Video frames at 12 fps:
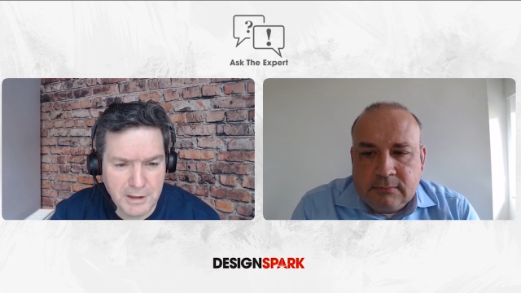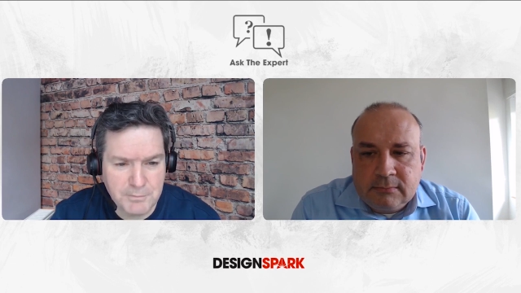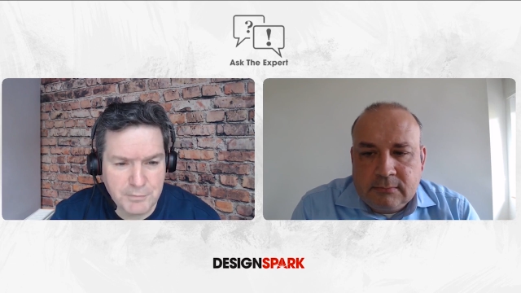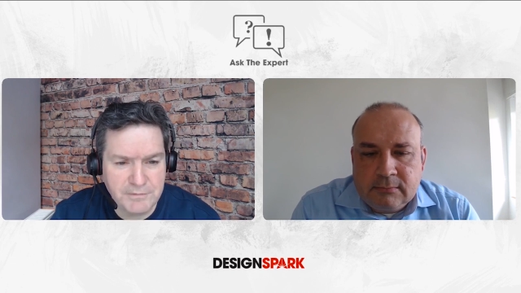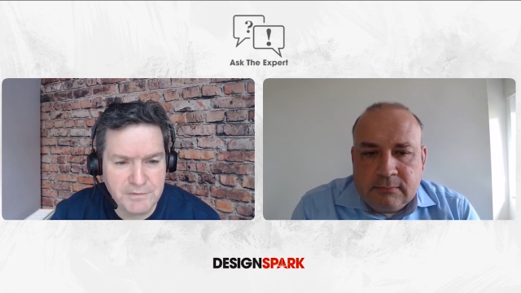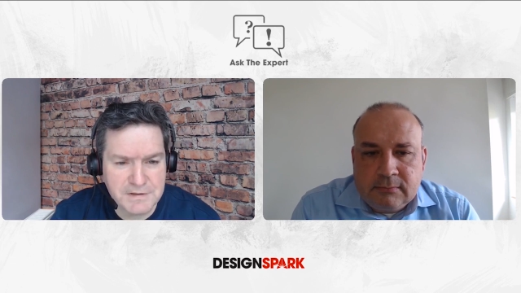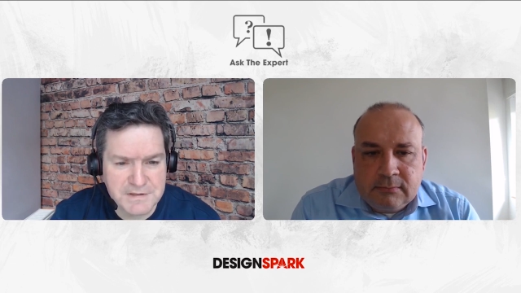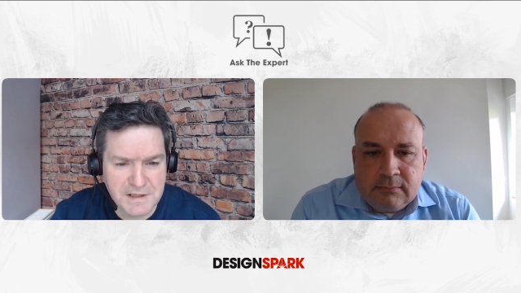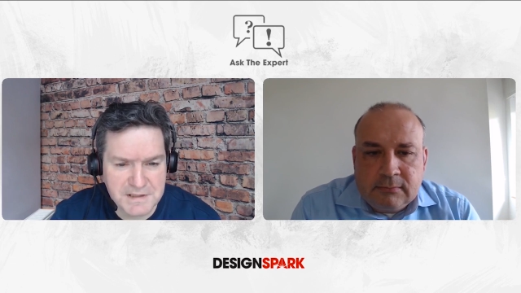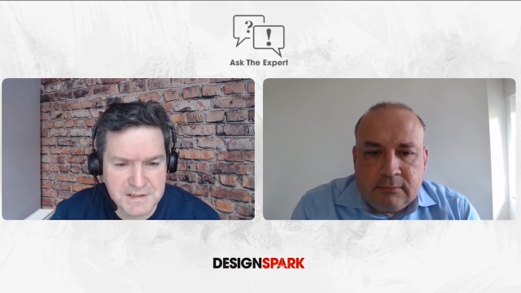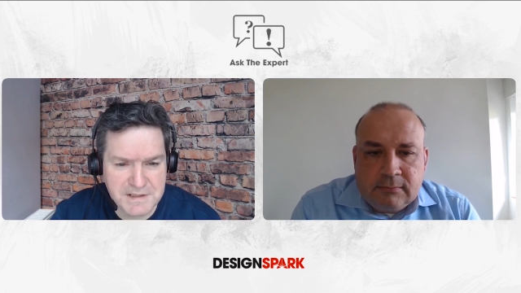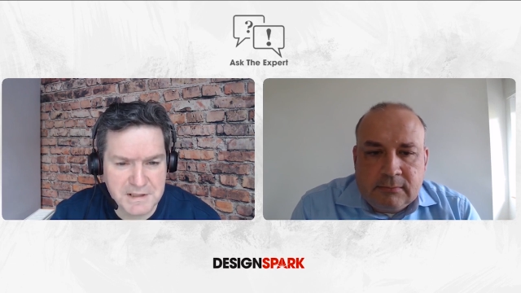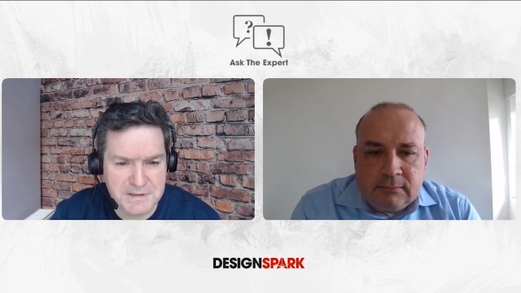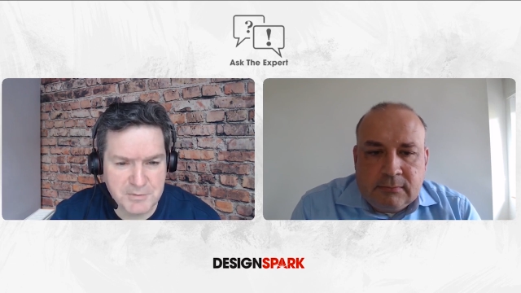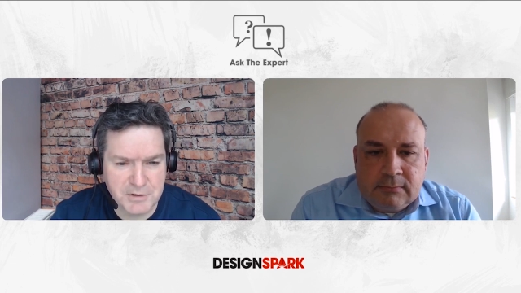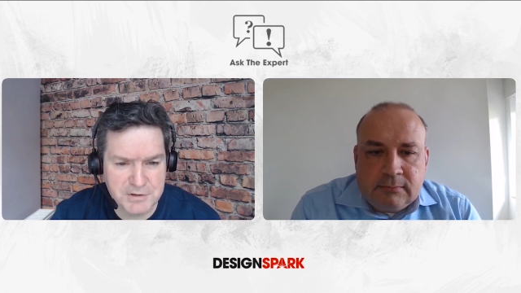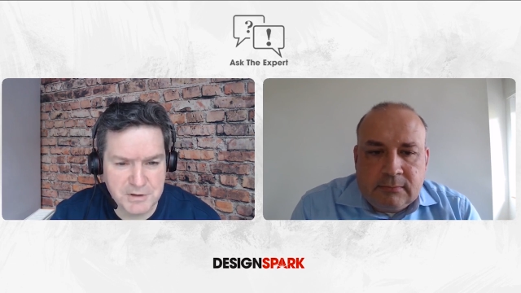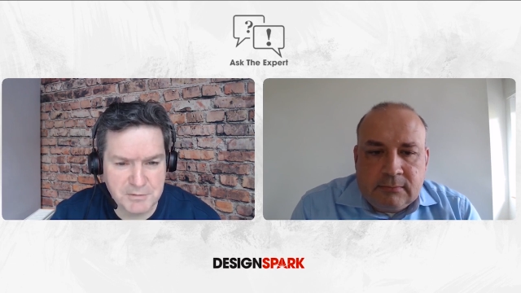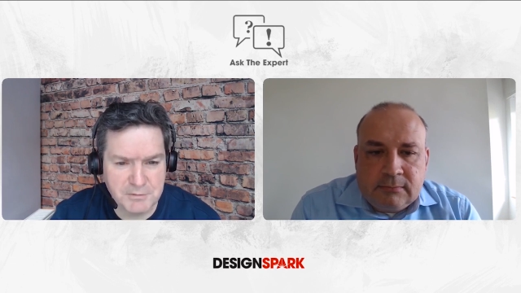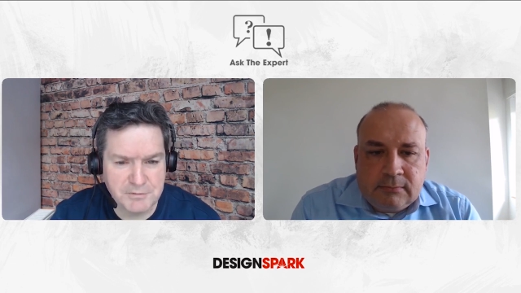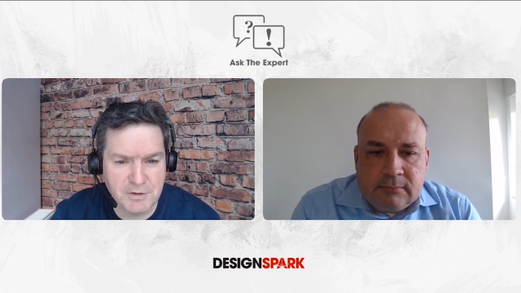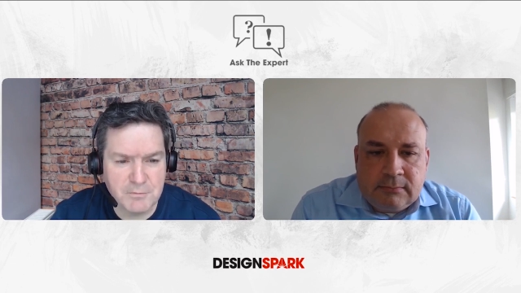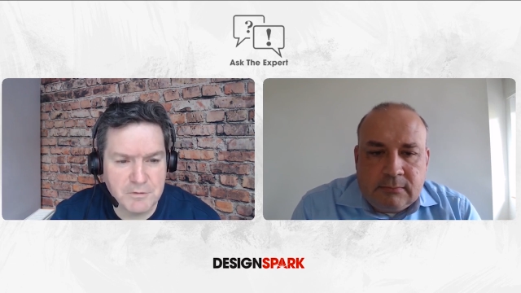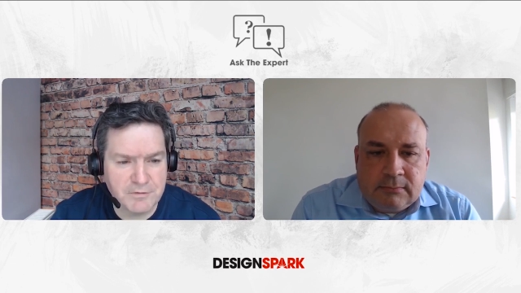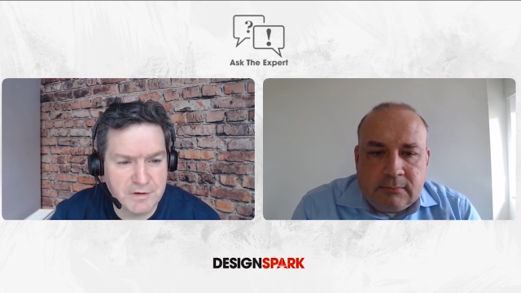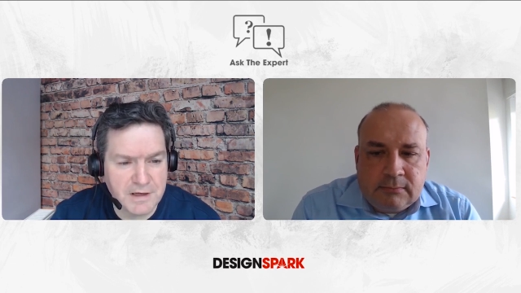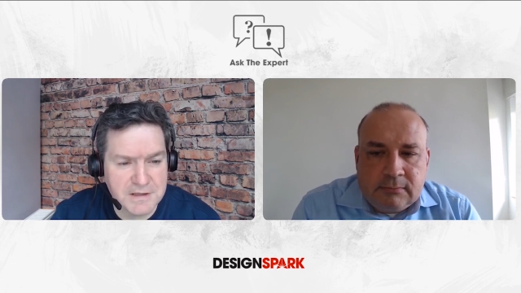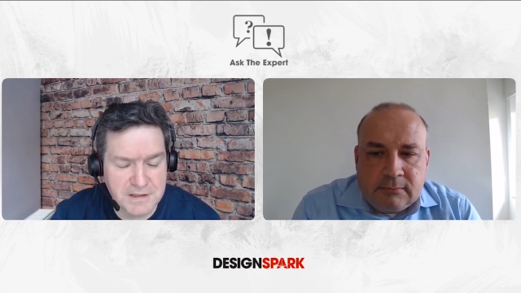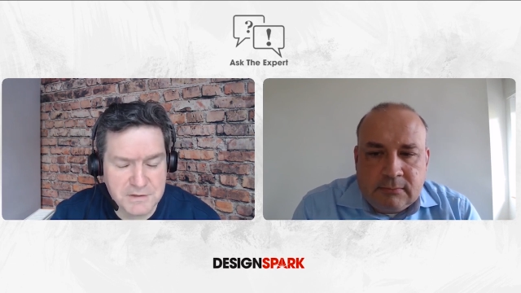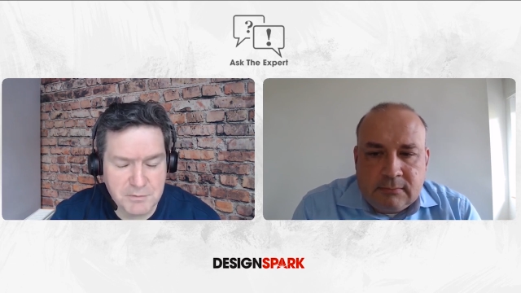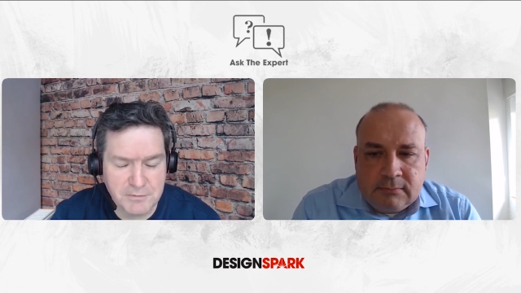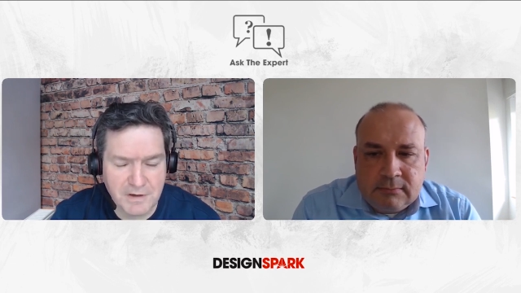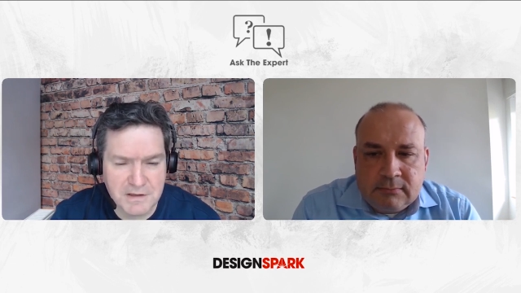Speaker 1: In previous SASE experts that we've done with Renesas,